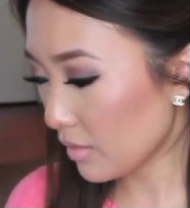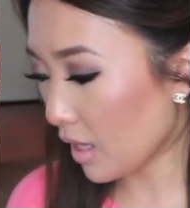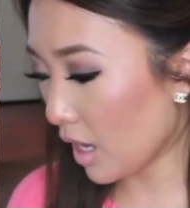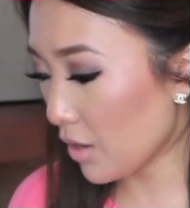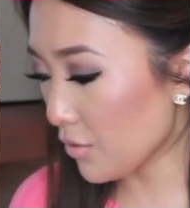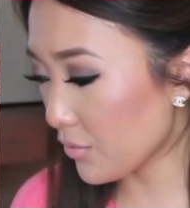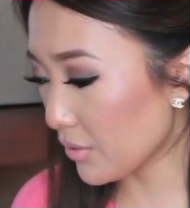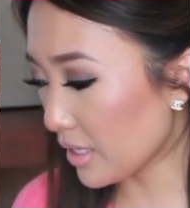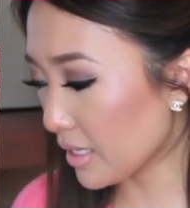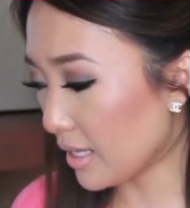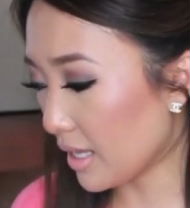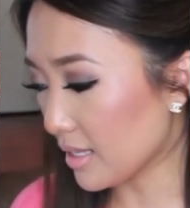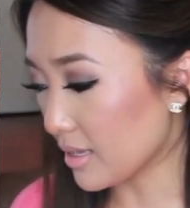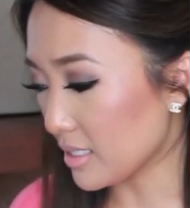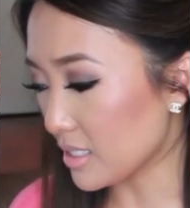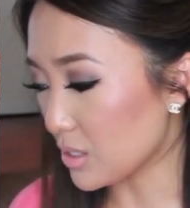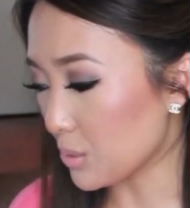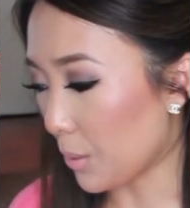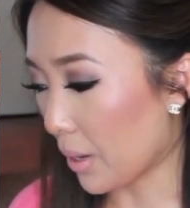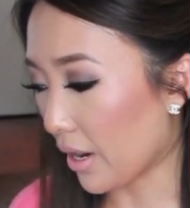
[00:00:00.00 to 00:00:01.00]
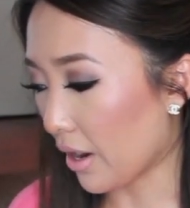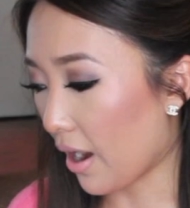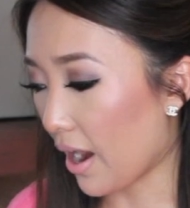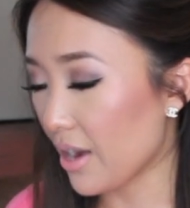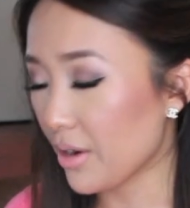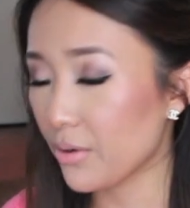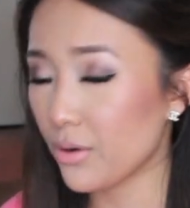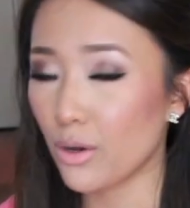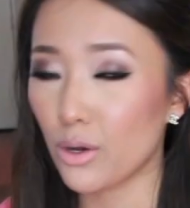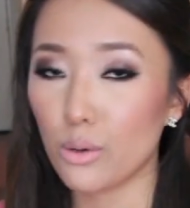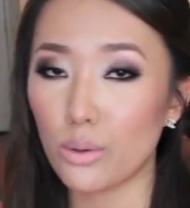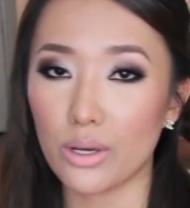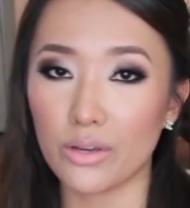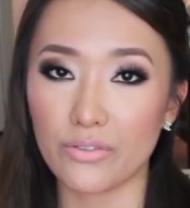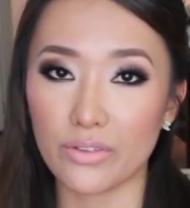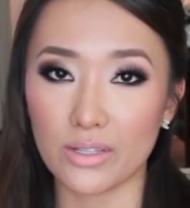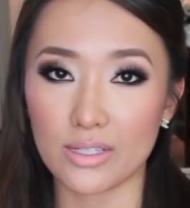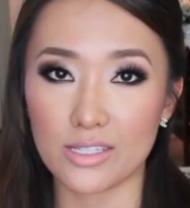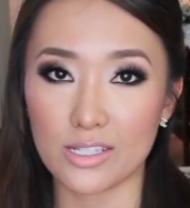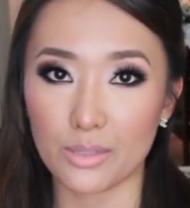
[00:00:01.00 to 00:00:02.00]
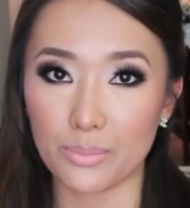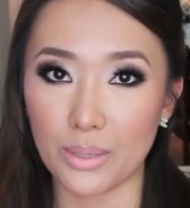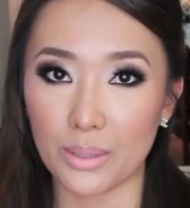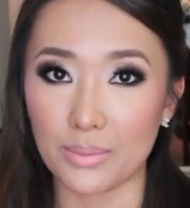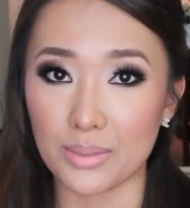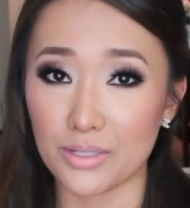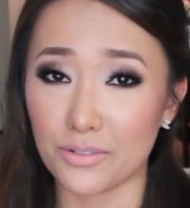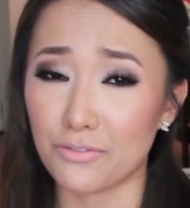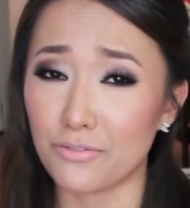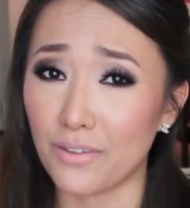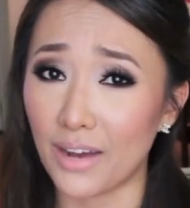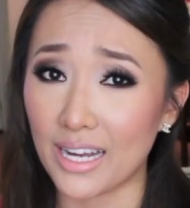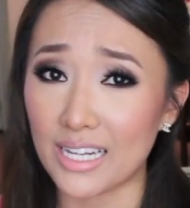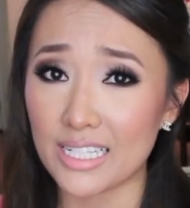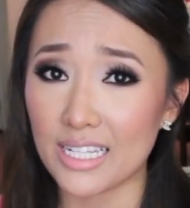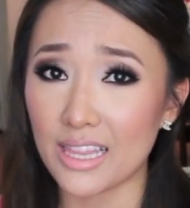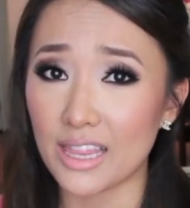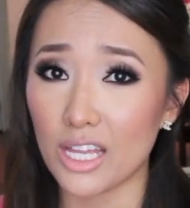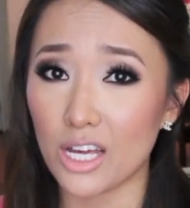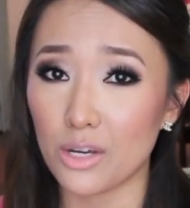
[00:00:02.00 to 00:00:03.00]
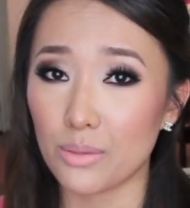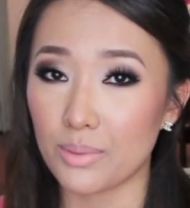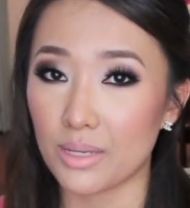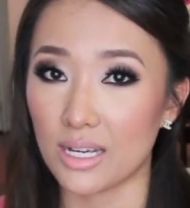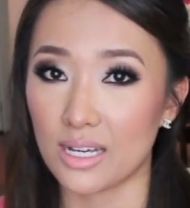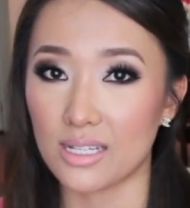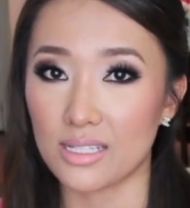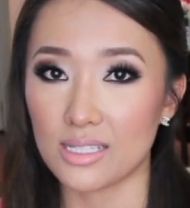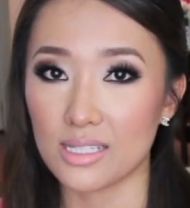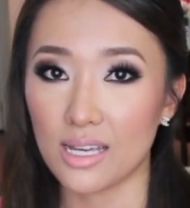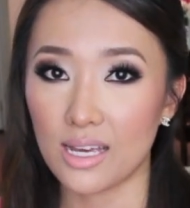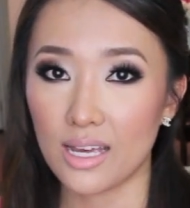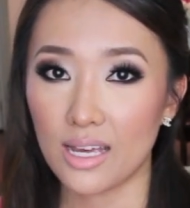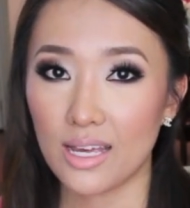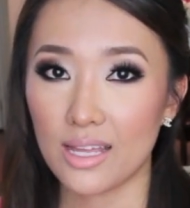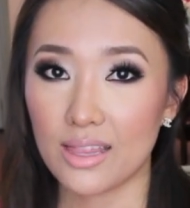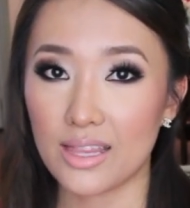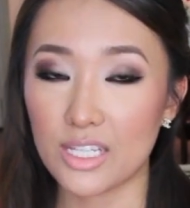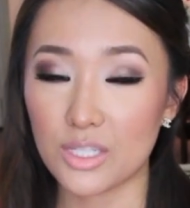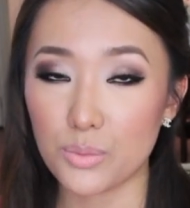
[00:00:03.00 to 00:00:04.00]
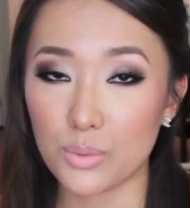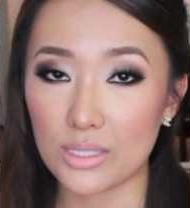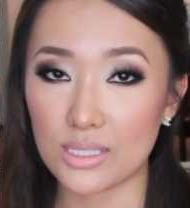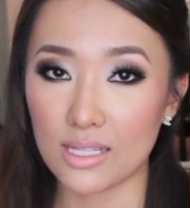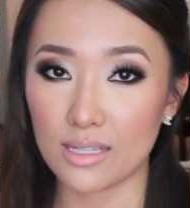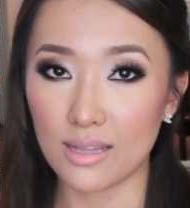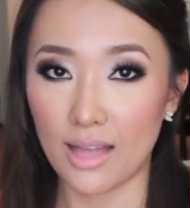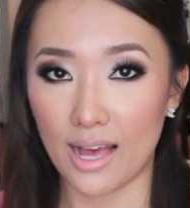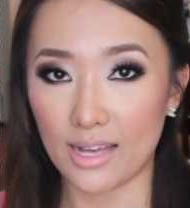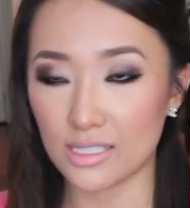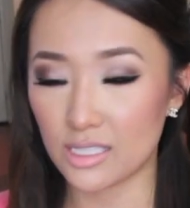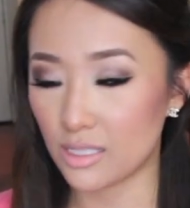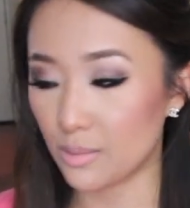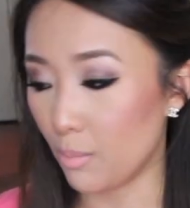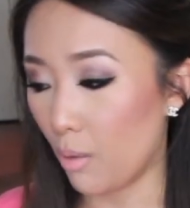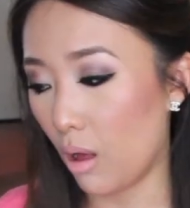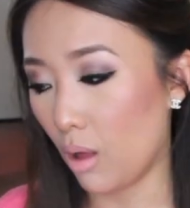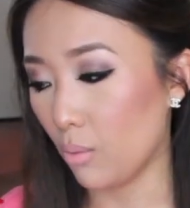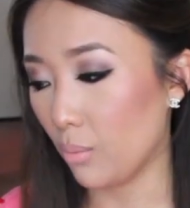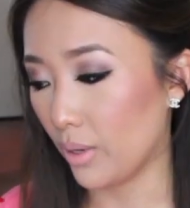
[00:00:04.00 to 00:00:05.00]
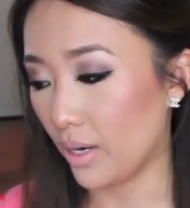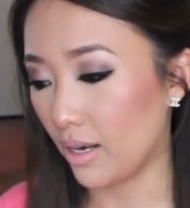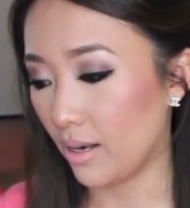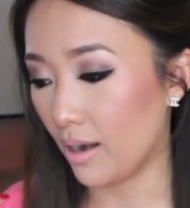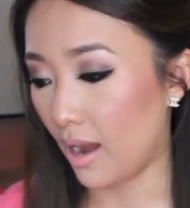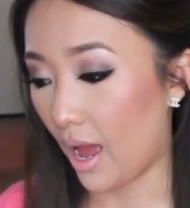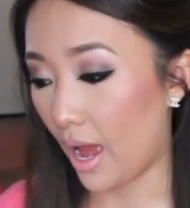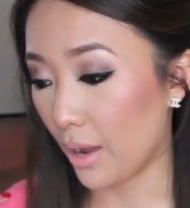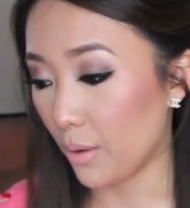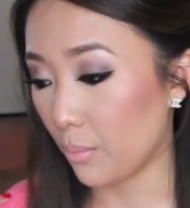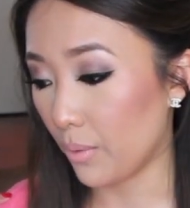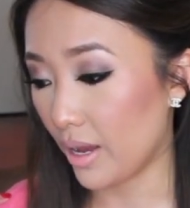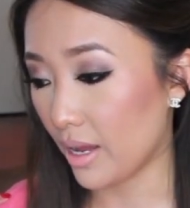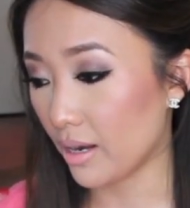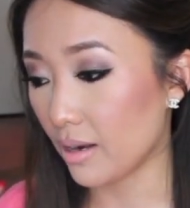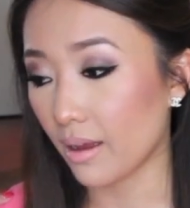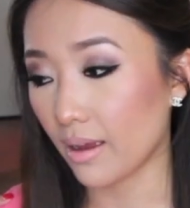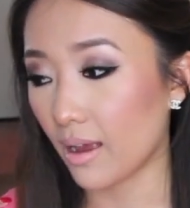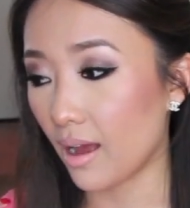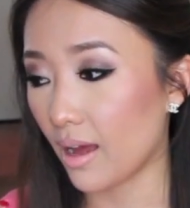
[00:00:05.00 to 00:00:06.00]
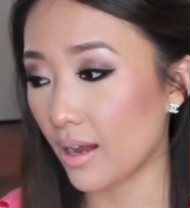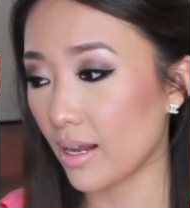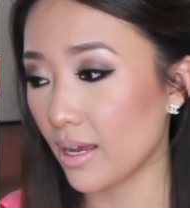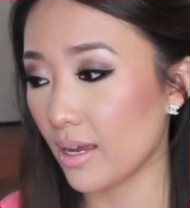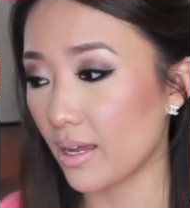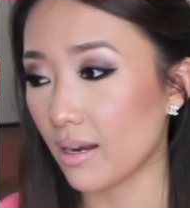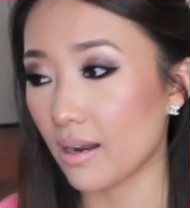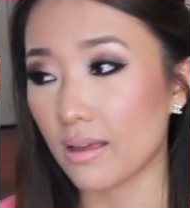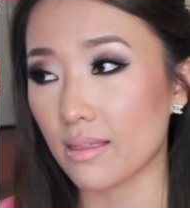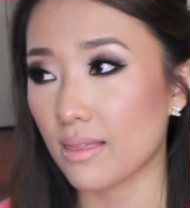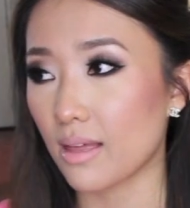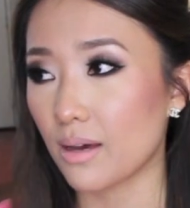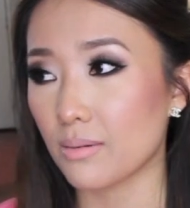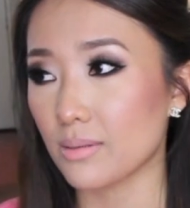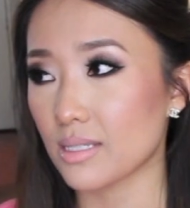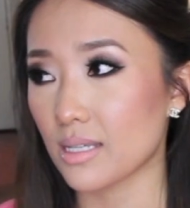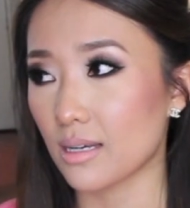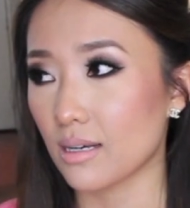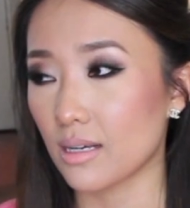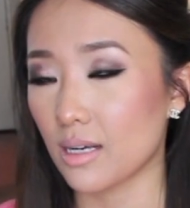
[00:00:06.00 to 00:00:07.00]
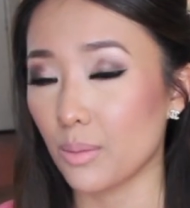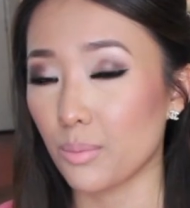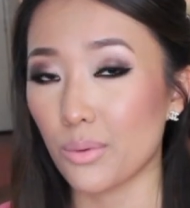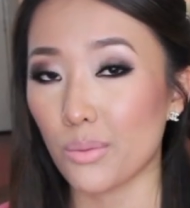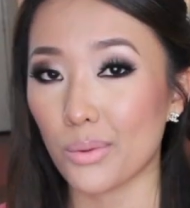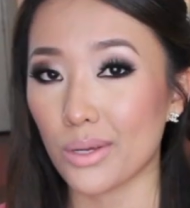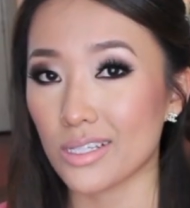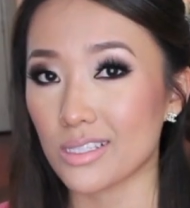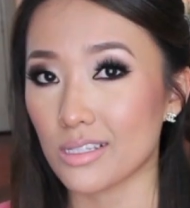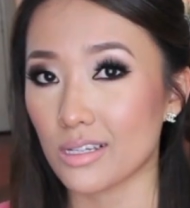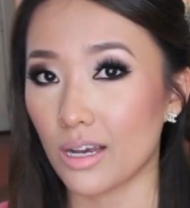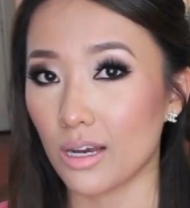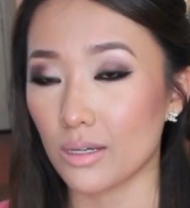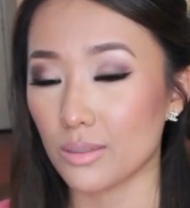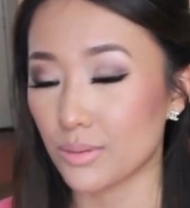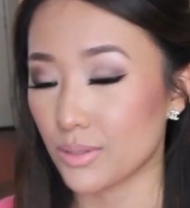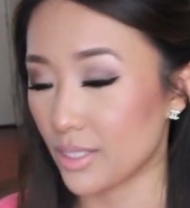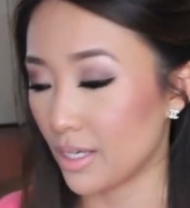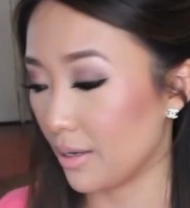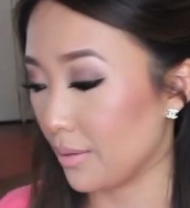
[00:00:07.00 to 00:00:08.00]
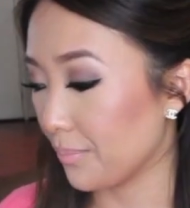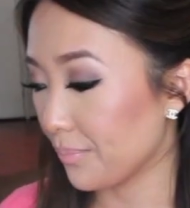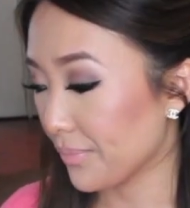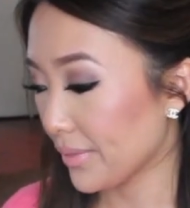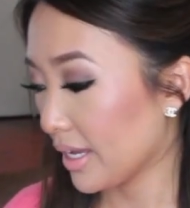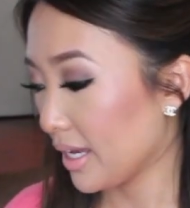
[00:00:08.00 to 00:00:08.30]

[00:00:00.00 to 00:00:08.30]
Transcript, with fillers: I really like this sweater I don't know if you'll still be able to find it though because this was the last small one I went and I got it and I, that was like a couple weeks ago so